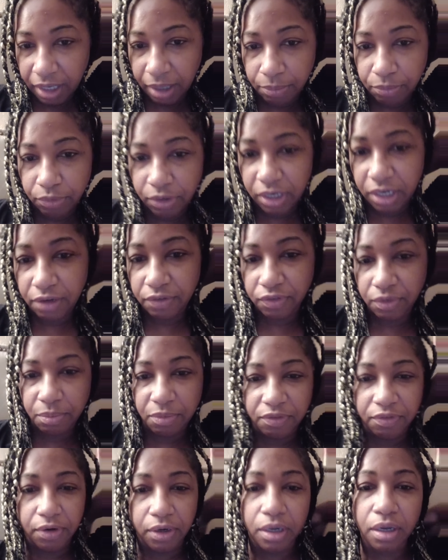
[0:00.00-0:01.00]
I'm reading from a
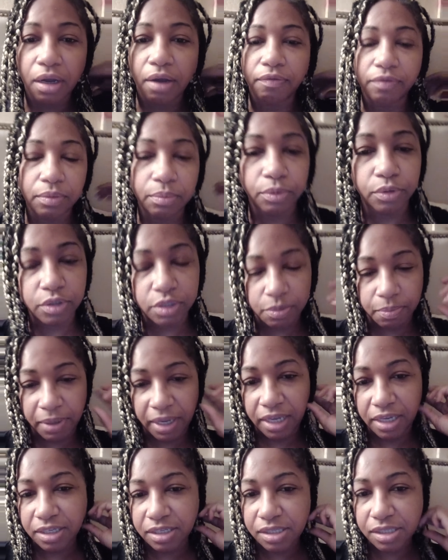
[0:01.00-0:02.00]
very comfortable
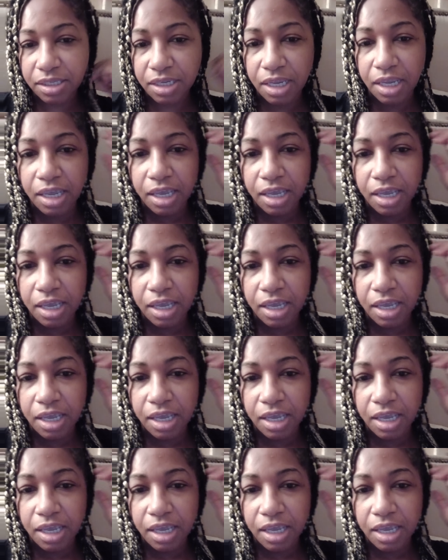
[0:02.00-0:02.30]
space.